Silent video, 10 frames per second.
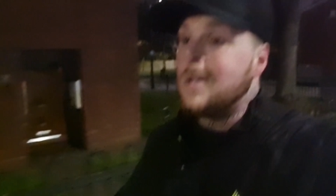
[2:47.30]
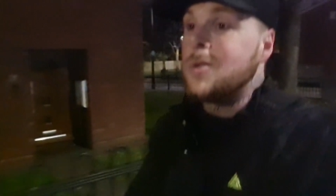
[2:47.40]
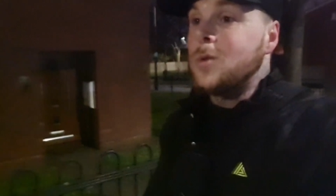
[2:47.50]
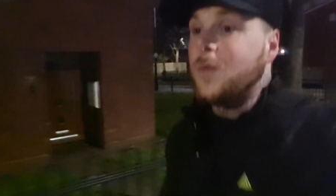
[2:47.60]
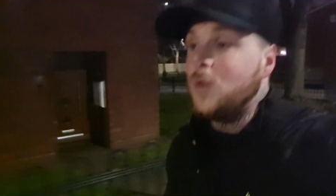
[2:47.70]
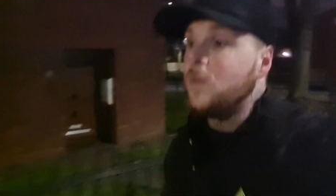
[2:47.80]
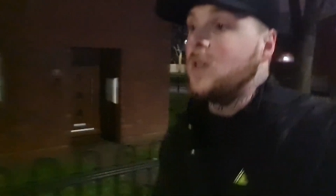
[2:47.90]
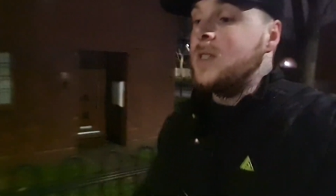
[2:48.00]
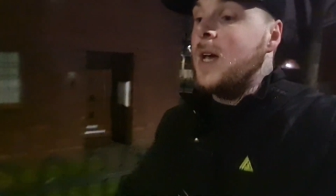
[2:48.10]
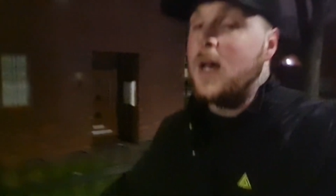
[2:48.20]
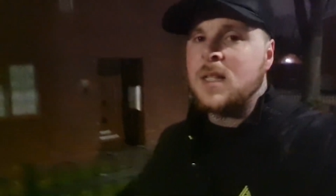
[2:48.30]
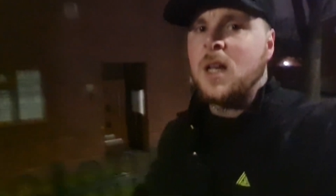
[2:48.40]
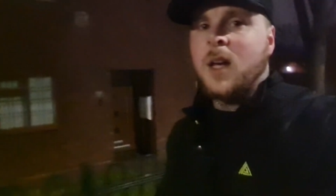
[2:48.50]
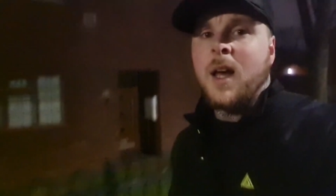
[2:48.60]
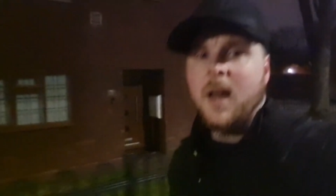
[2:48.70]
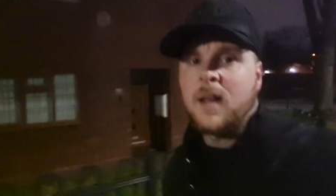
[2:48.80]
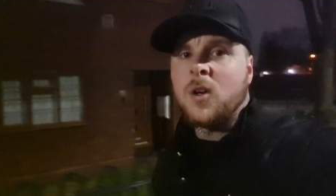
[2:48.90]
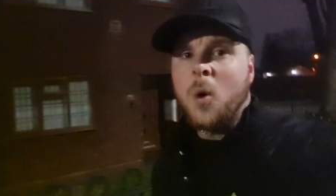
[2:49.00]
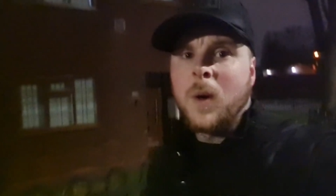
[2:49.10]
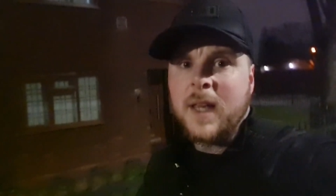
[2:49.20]
sort a few things out
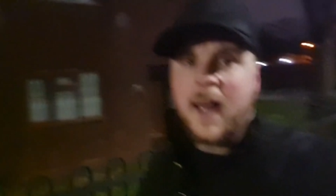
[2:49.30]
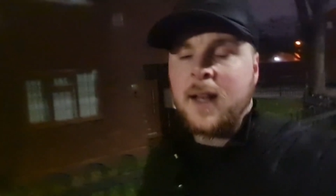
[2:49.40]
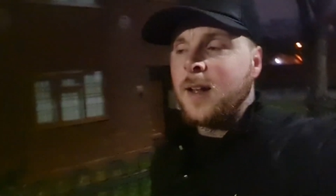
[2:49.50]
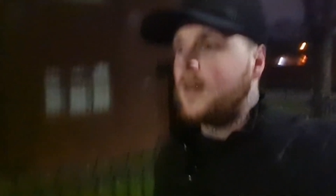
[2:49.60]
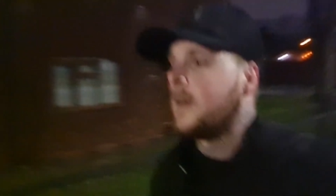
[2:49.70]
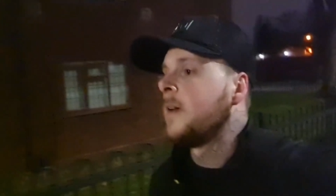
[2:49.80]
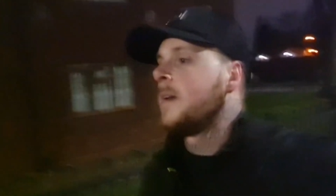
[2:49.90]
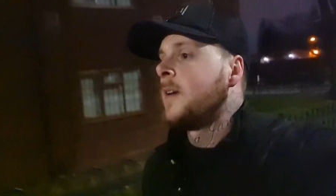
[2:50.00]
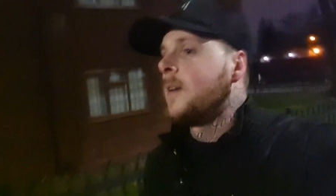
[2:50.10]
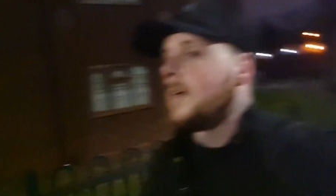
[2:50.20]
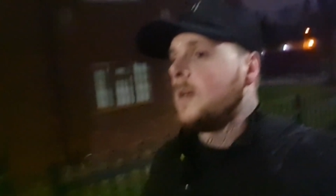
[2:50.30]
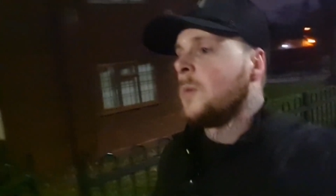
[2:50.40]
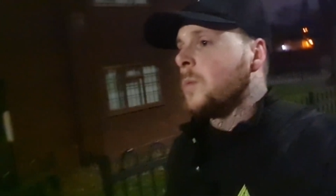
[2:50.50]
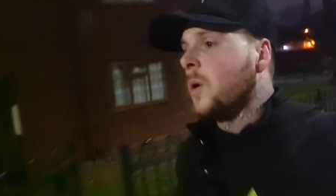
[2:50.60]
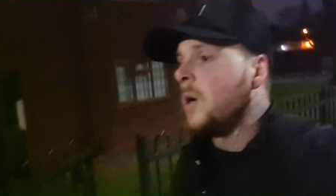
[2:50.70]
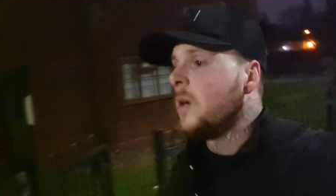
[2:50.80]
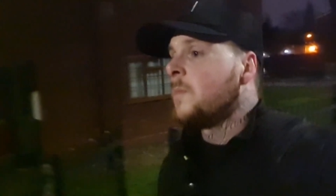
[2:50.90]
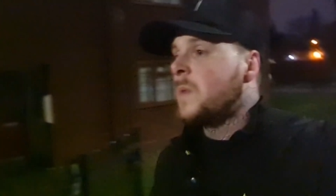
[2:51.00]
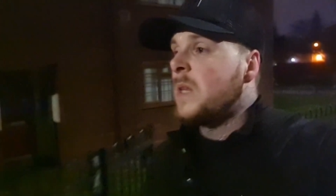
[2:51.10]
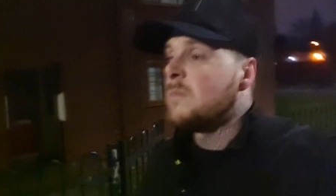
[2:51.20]
and go again. But
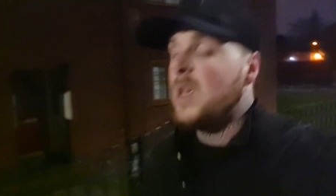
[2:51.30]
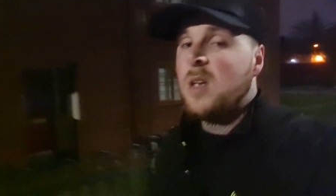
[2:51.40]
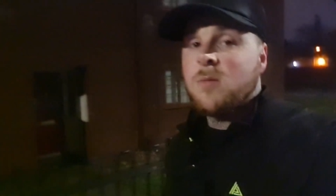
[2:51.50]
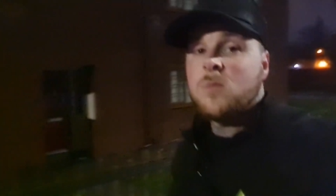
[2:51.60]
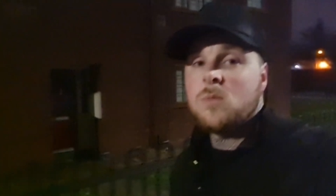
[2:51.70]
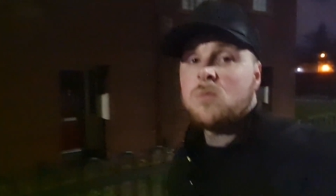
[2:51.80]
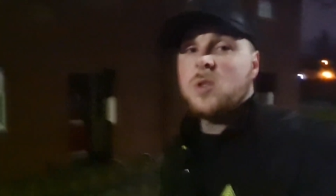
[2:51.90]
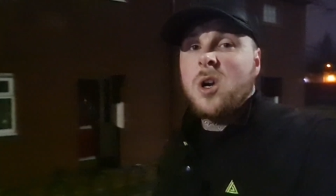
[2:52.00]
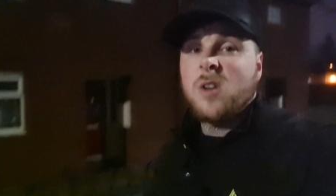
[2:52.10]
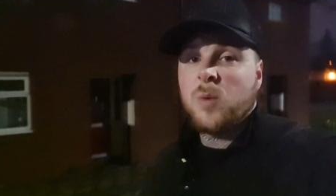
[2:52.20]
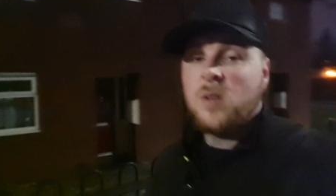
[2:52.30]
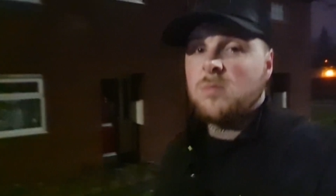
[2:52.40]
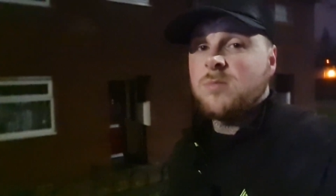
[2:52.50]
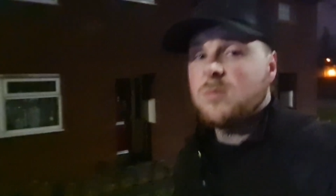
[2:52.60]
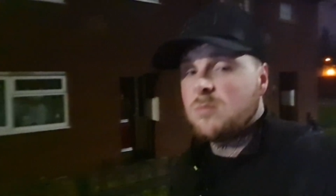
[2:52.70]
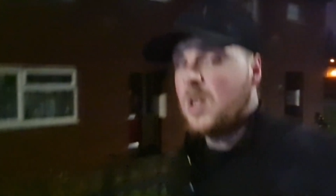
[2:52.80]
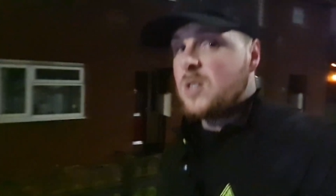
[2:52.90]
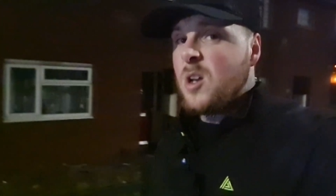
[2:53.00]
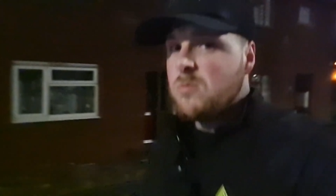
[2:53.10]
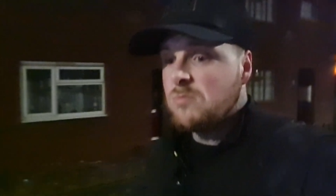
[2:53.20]
yeah, started off well,
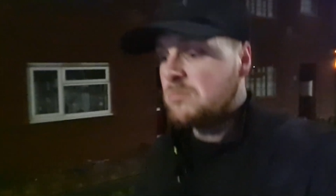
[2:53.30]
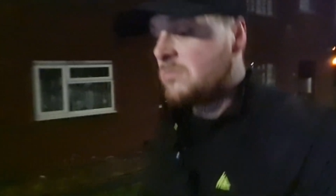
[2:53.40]
let's go.